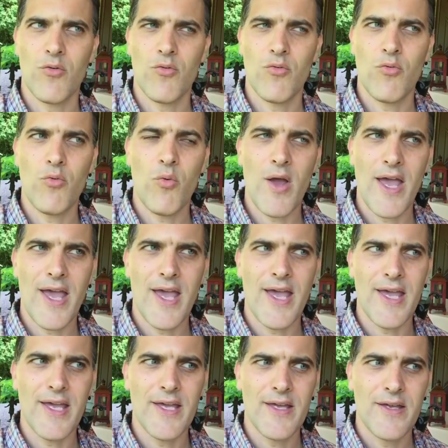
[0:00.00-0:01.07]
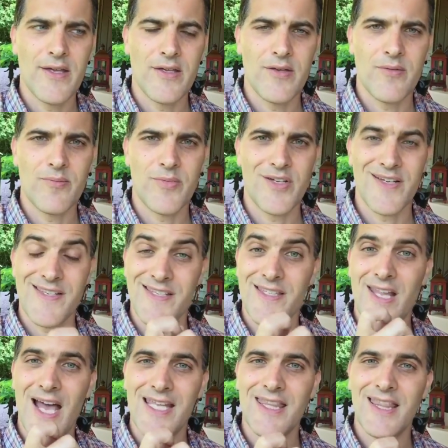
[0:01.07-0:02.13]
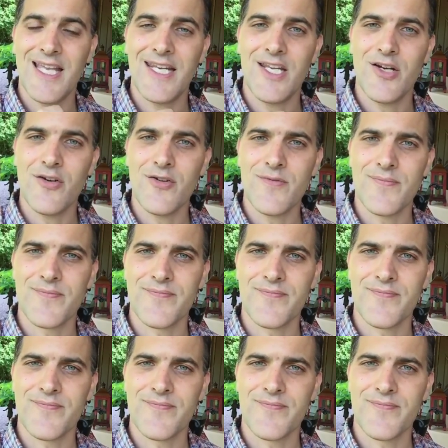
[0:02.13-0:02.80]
way, because it's non-linear.